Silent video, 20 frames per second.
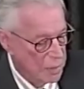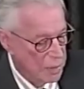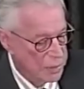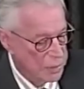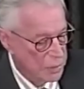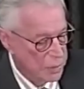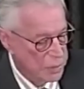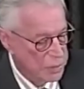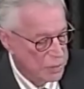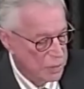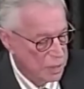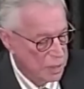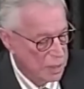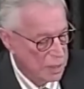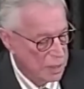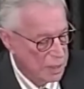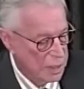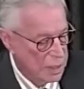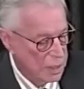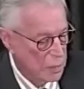But the Return of
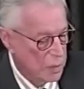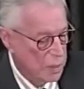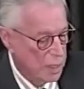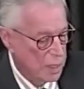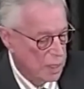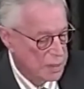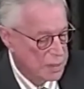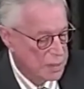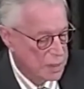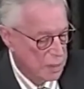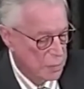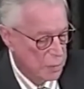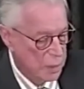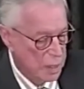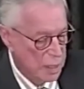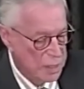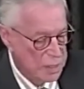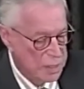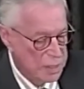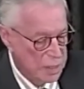the King, we had to
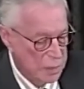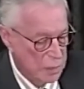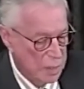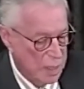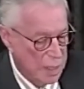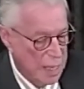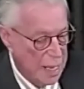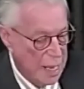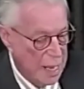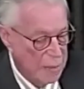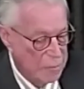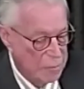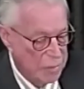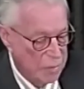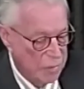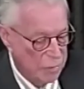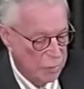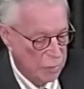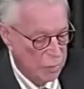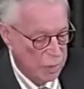summarize what had happened
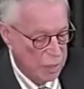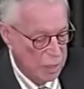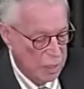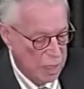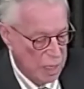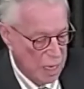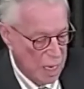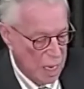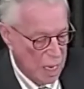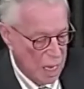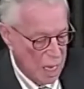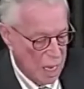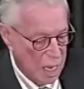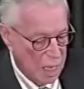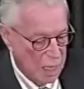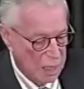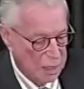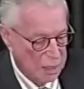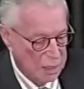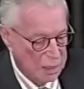before
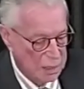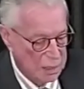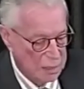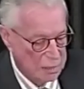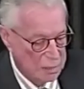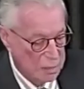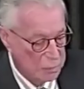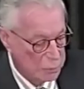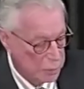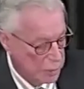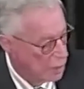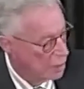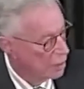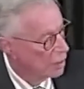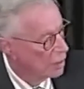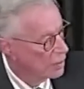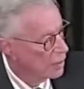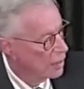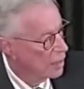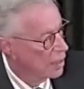and put it
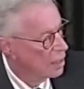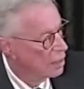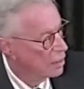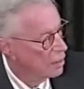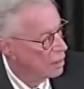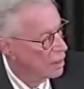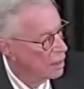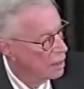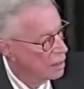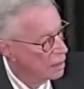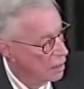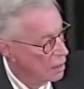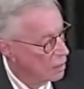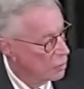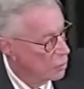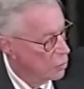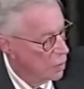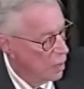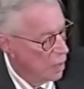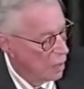all together in
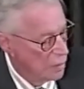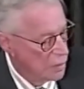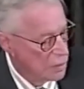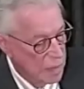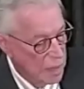2 hours.